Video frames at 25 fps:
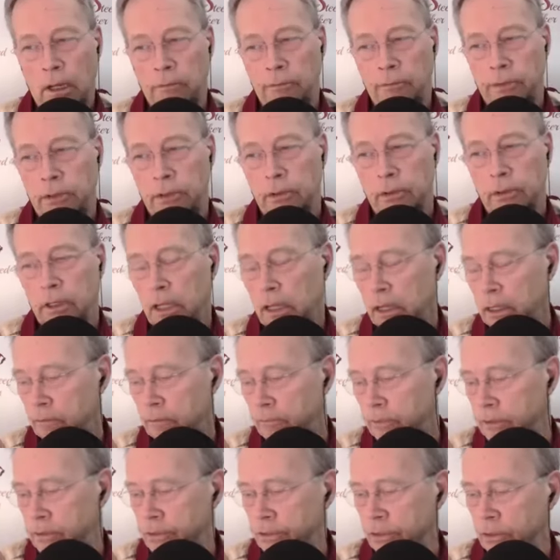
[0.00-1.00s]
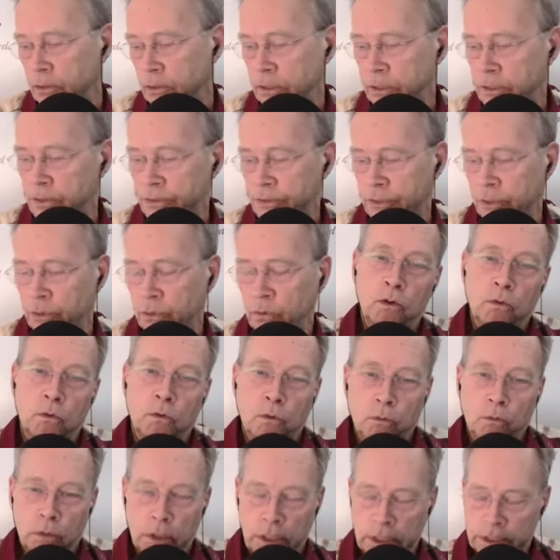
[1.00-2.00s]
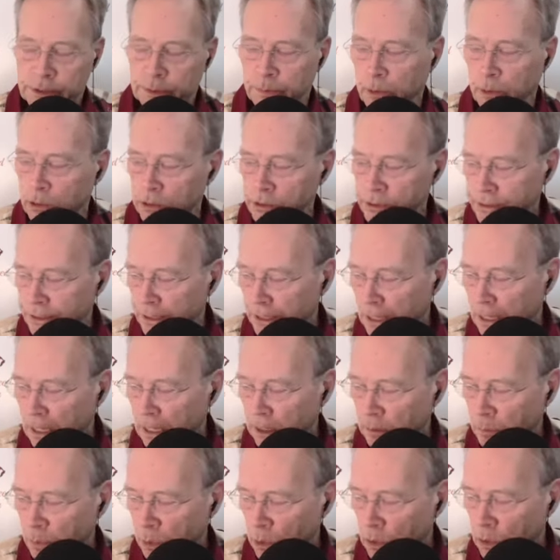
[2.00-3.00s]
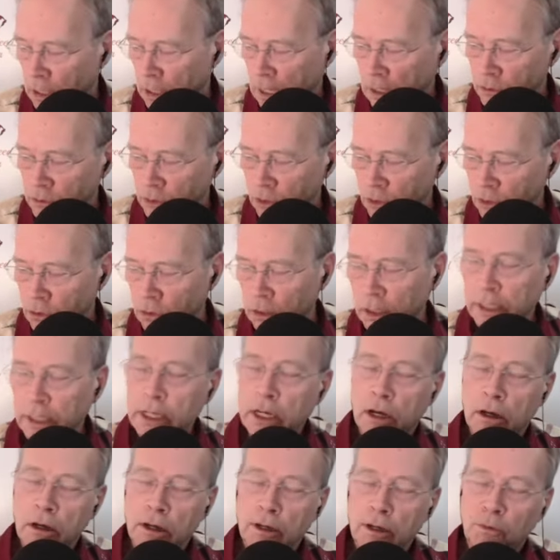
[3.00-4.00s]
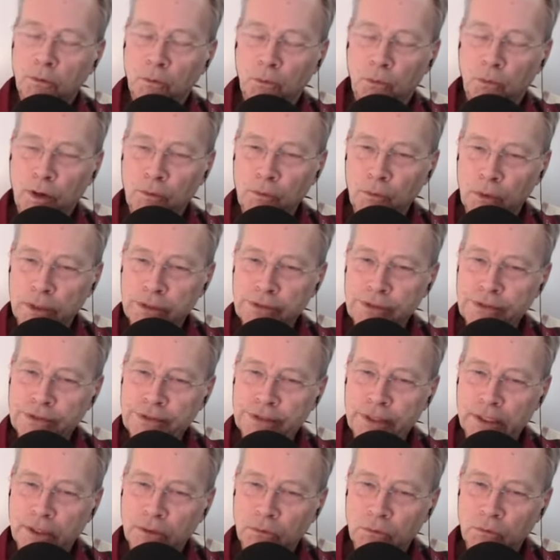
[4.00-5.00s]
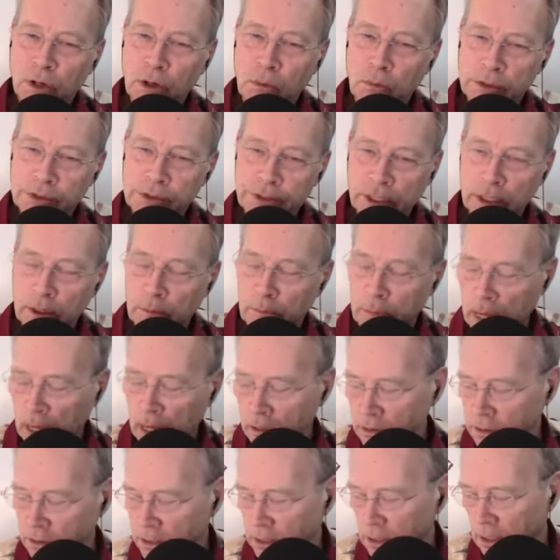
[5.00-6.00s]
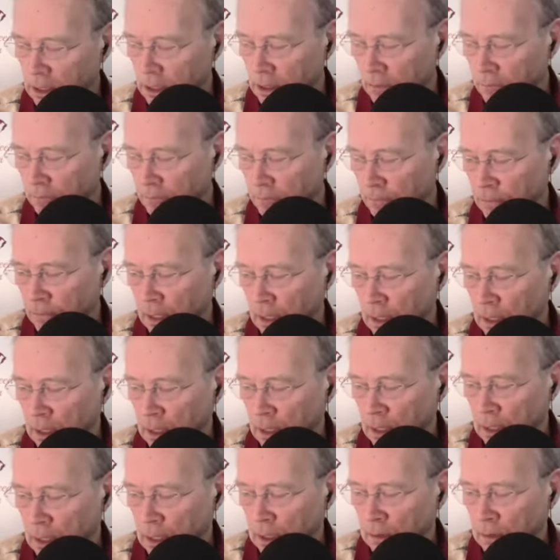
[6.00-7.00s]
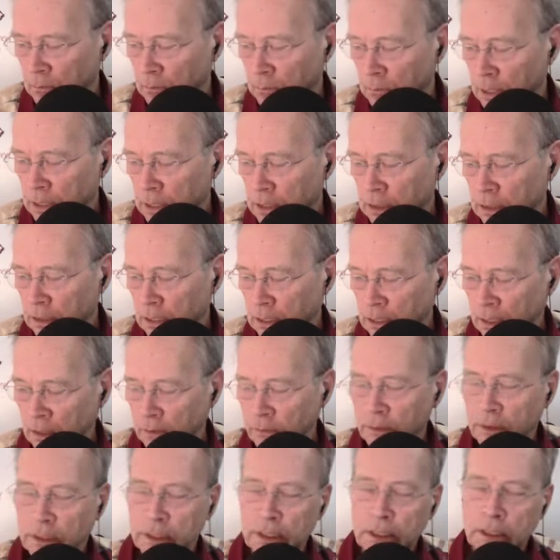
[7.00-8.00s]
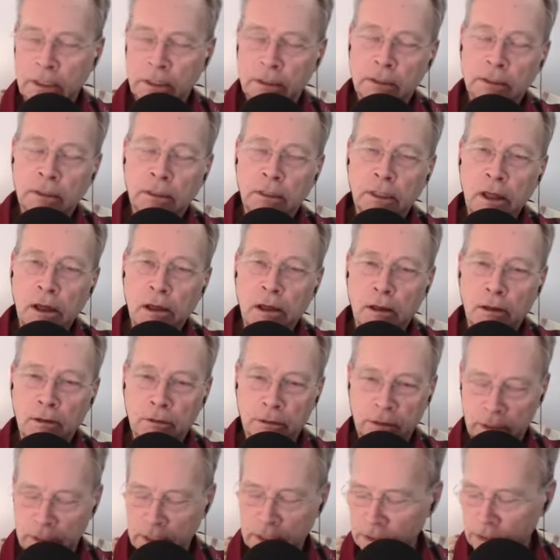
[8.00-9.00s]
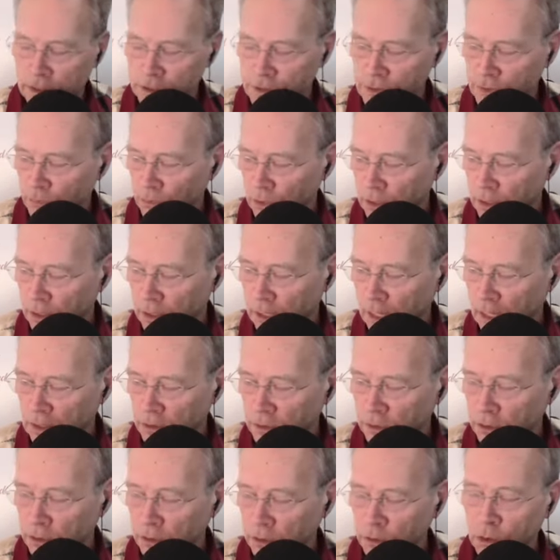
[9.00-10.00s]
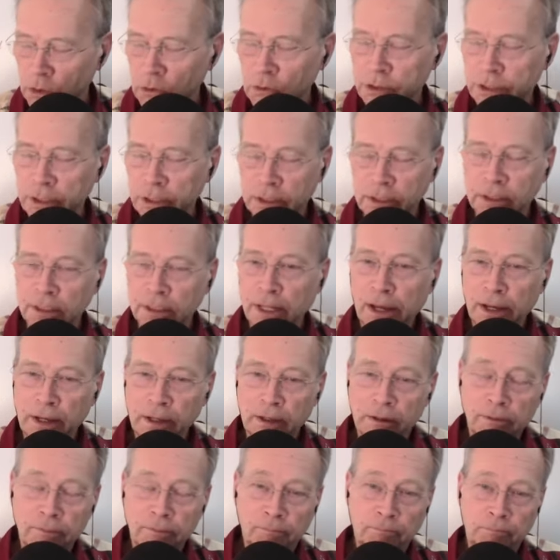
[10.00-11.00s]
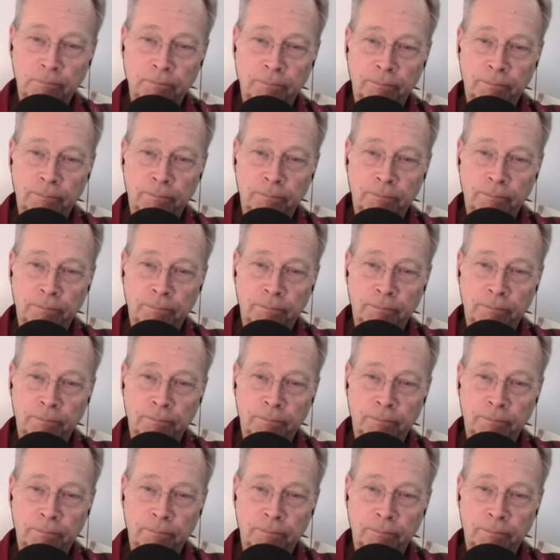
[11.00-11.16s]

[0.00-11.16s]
I've heard a lot of attorneys who experienced a lot of burnout early on. What was uh, what was it about uh, being in the law industry yeah. that you didn't like?